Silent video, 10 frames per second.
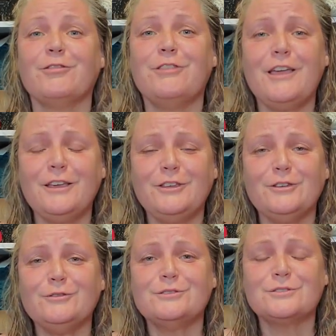Thank
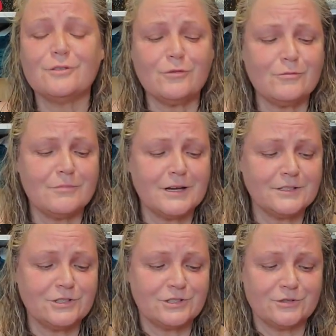you so
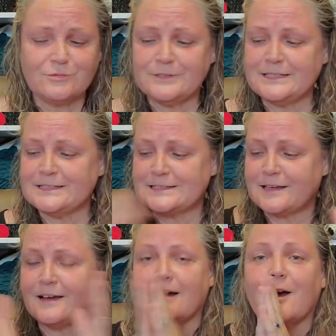much,
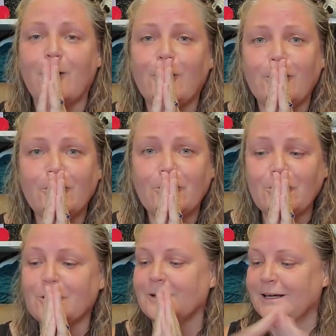Theresa. Oh,
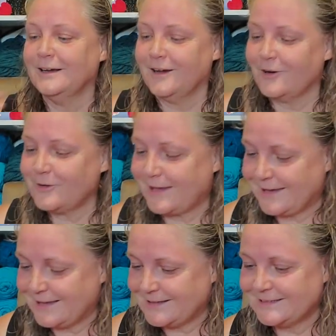
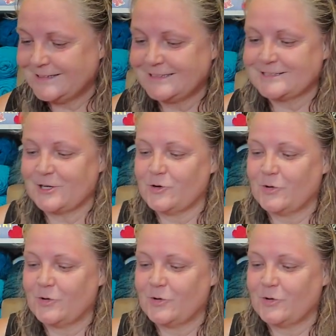Okay, let's go.